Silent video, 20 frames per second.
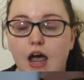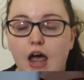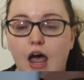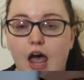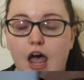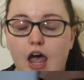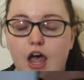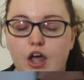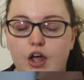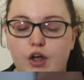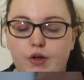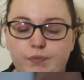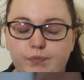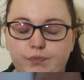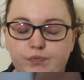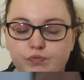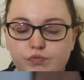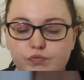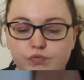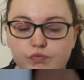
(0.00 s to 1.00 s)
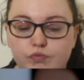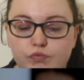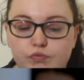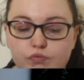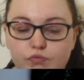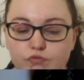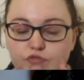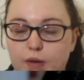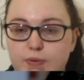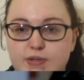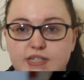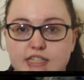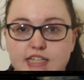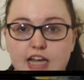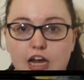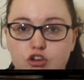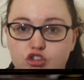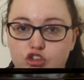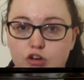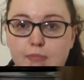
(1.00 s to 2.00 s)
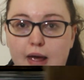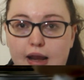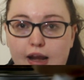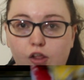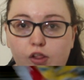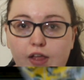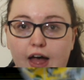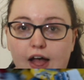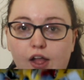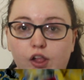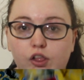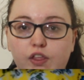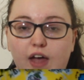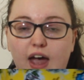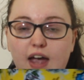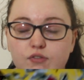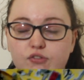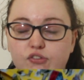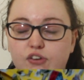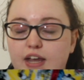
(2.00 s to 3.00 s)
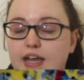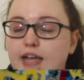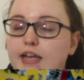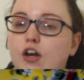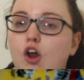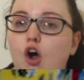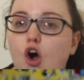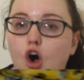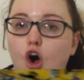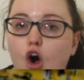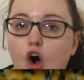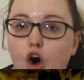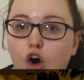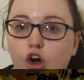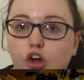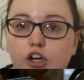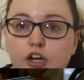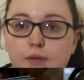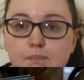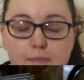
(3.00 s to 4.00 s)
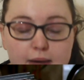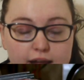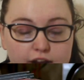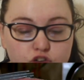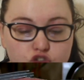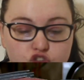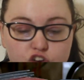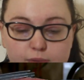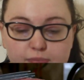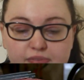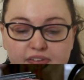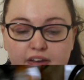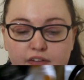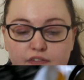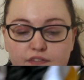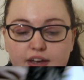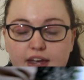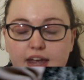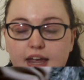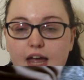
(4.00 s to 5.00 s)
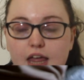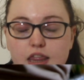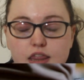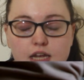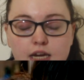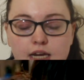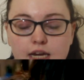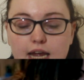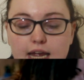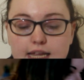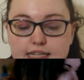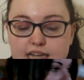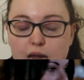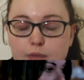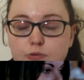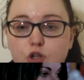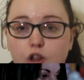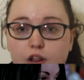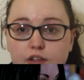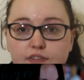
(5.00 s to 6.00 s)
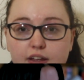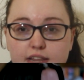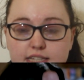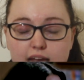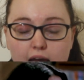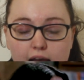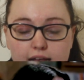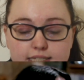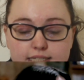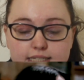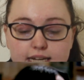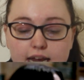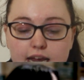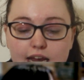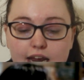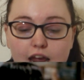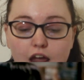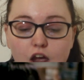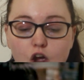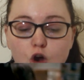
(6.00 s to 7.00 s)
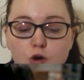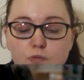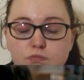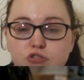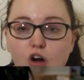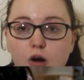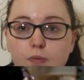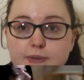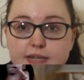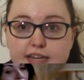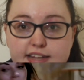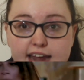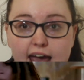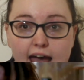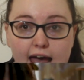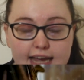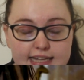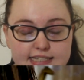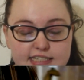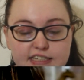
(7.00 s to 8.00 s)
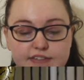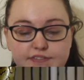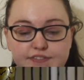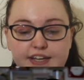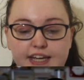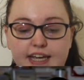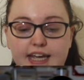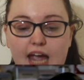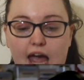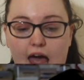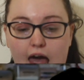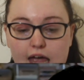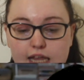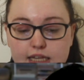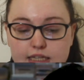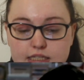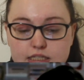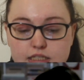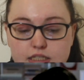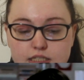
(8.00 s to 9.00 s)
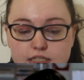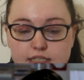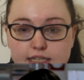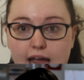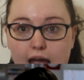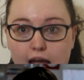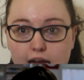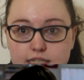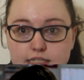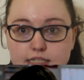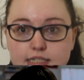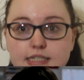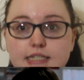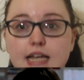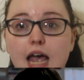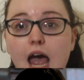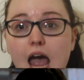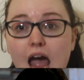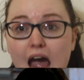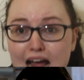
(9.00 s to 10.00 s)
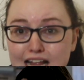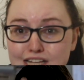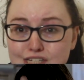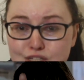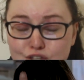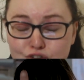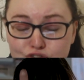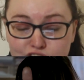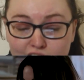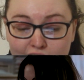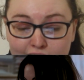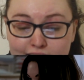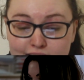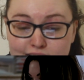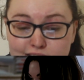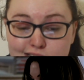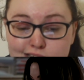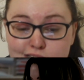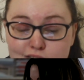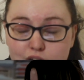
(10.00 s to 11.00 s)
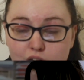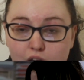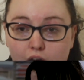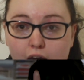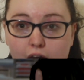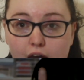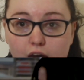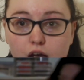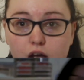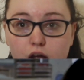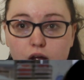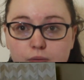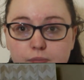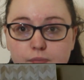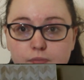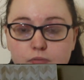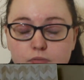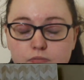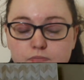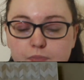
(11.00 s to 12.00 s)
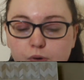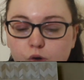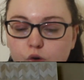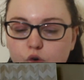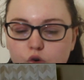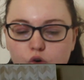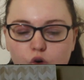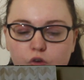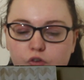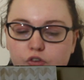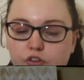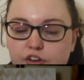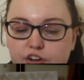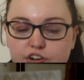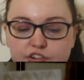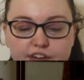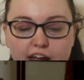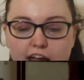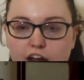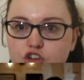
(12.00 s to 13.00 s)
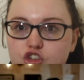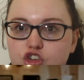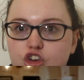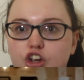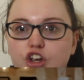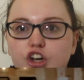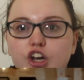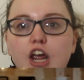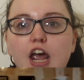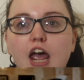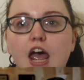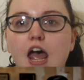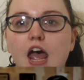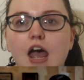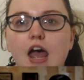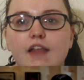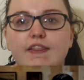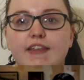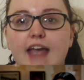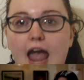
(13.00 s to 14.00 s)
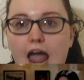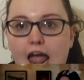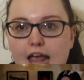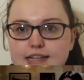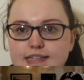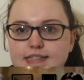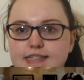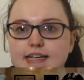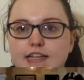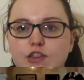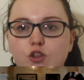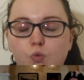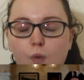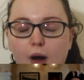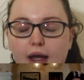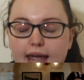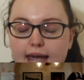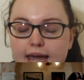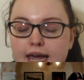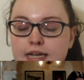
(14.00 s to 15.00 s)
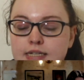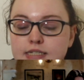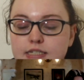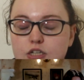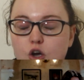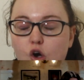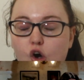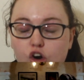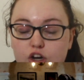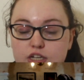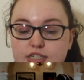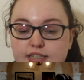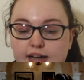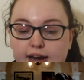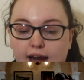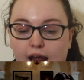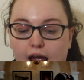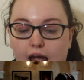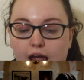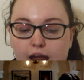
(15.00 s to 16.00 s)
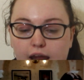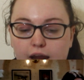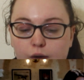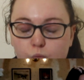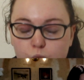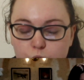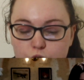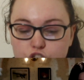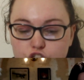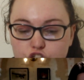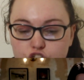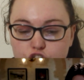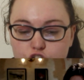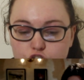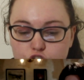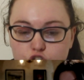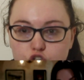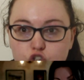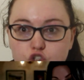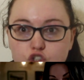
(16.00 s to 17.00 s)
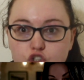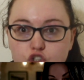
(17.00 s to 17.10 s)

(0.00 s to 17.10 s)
representation of mental health that I've seen on mainstream TV. I think it's absolutely fantastic. Props to ITV and to the actors and to the writers, but also the direction, the editing, the way it is. Honestly, it was